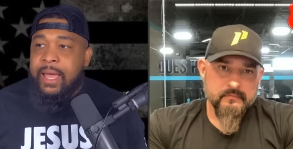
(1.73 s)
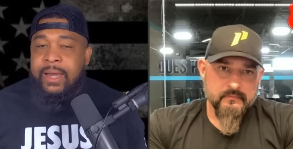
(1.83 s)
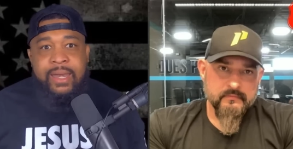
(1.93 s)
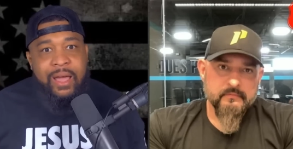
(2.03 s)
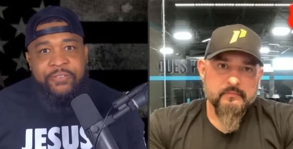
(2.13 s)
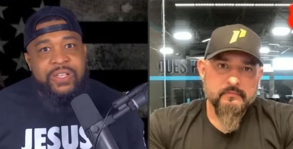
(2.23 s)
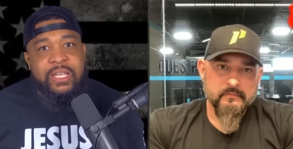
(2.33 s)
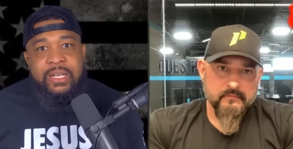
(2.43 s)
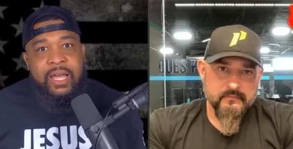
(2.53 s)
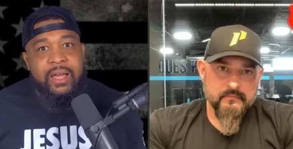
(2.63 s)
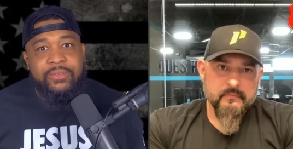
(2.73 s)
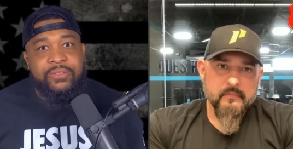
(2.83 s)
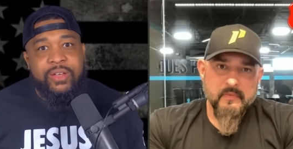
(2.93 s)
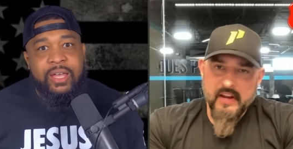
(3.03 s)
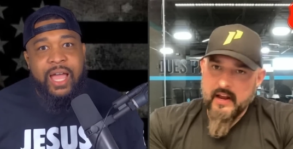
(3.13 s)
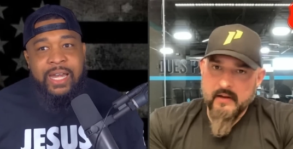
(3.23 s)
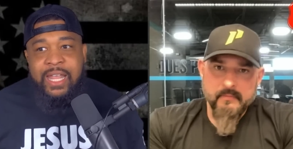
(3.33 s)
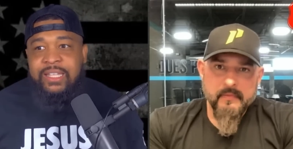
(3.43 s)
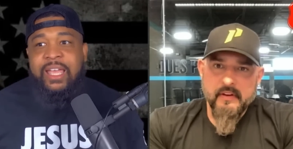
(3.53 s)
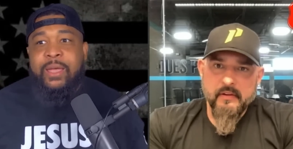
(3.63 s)
Speaker 1: enough is enough. Yeah. I
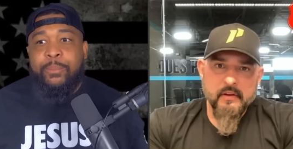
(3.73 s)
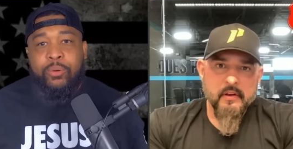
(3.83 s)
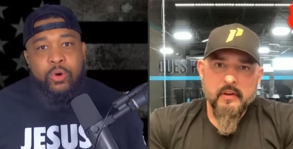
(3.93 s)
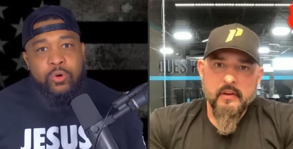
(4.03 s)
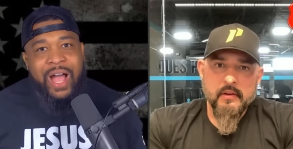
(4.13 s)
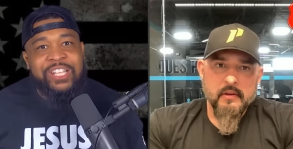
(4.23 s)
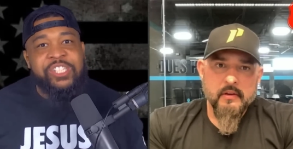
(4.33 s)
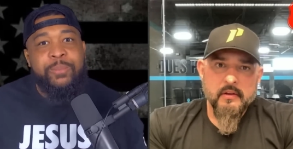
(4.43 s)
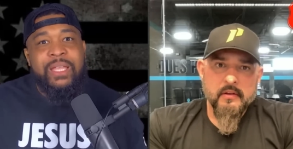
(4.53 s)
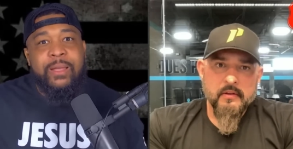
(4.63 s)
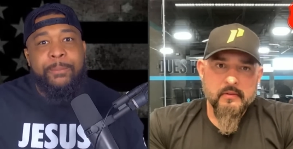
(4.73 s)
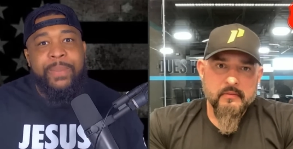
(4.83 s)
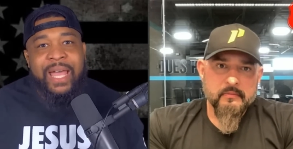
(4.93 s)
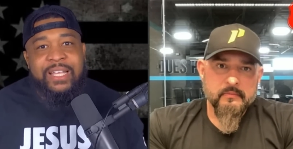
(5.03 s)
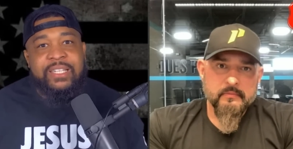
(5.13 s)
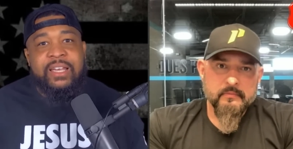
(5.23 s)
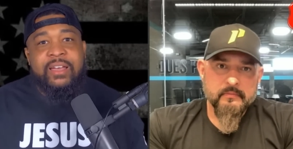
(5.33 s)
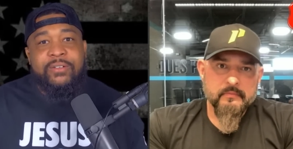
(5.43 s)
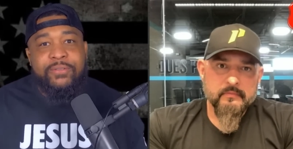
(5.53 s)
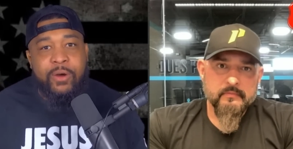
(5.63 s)
need to improve. I should be the best
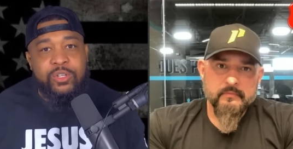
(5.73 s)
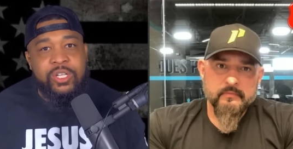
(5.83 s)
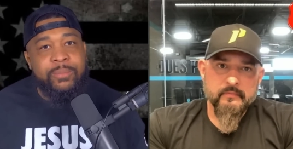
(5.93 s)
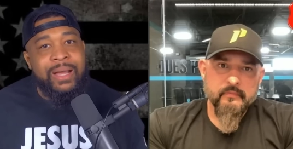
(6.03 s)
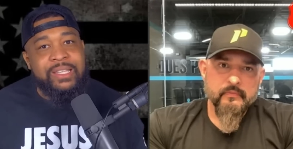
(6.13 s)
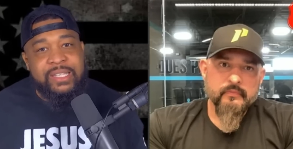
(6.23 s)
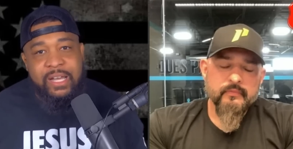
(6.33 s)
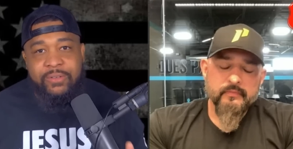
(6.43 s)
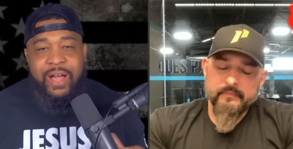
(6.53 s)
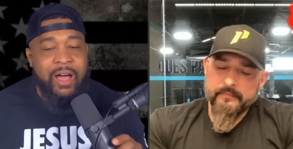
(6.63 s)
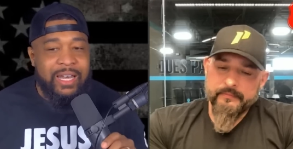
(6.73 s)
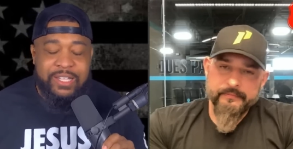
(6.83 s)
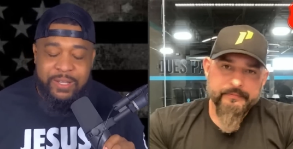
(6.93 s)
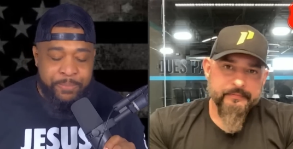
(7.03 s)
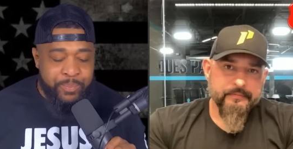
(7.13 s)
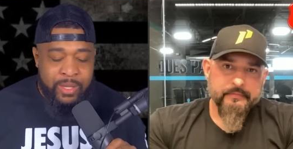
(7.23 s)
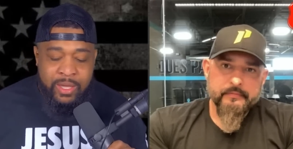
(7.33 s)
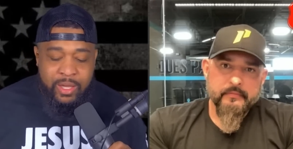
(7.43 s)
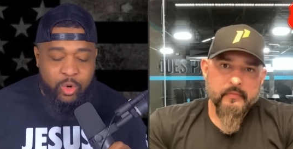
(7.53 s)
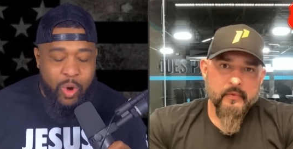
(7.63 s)
version of myself. All this
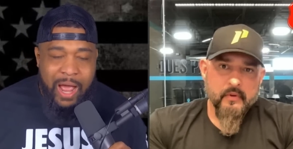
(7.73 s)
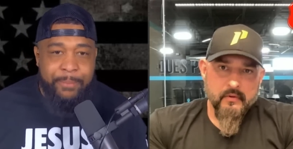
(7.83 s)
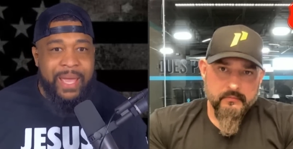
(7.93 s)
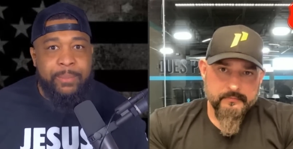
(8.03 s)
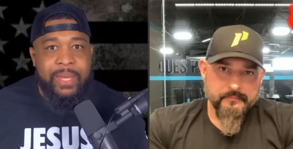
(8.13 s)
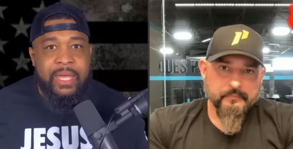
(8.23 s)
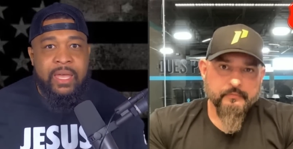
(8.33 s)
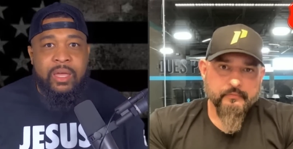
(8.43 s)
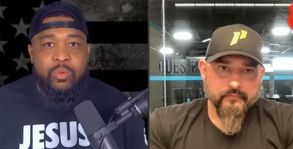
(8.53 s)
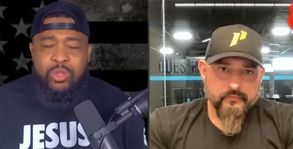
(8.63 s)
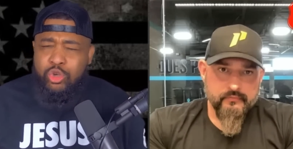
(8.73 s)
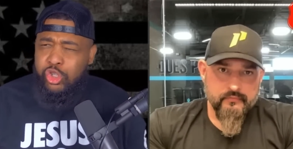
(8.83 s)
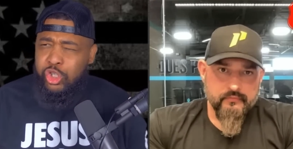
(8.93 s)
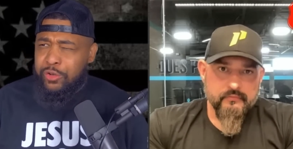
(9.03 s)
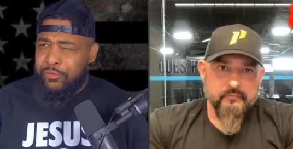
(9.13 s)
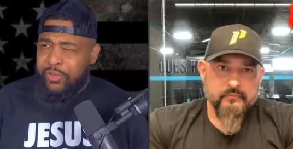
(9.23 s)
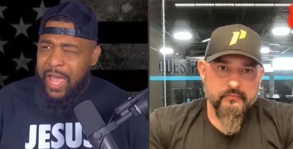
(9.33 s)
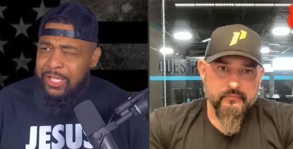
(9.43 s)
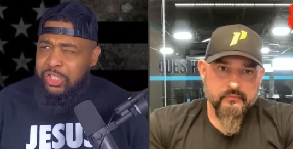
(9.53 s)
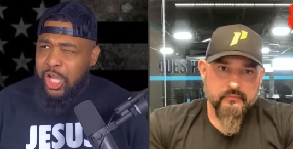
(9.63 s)
crybaby, well, you shouldn't
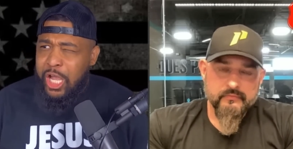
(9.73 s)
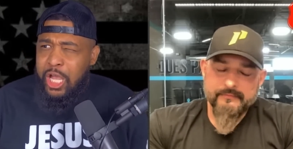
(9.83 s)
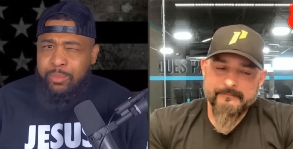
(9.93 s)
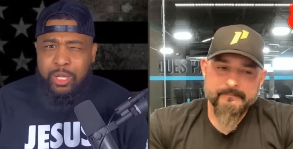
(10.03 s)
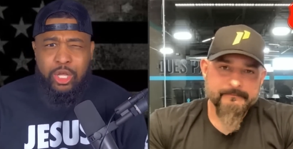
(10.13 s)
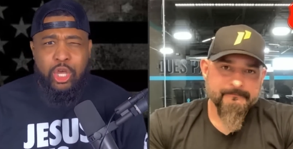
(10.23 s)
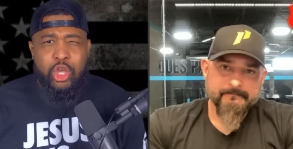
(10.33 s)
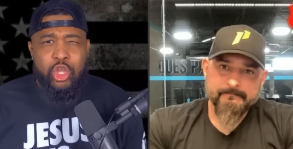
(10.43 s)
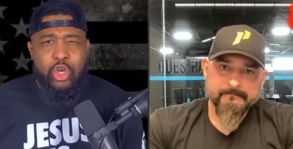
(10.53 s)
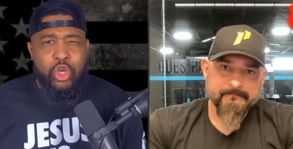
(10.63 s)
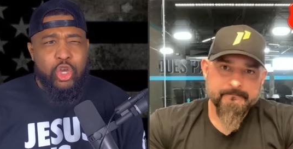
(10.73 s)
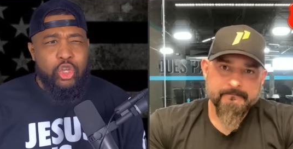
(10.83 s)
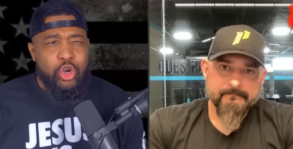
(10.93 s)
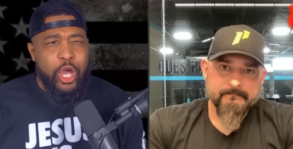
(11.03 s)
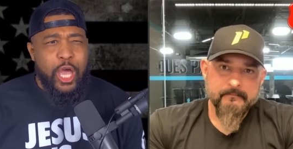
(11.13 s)
fat shame and you you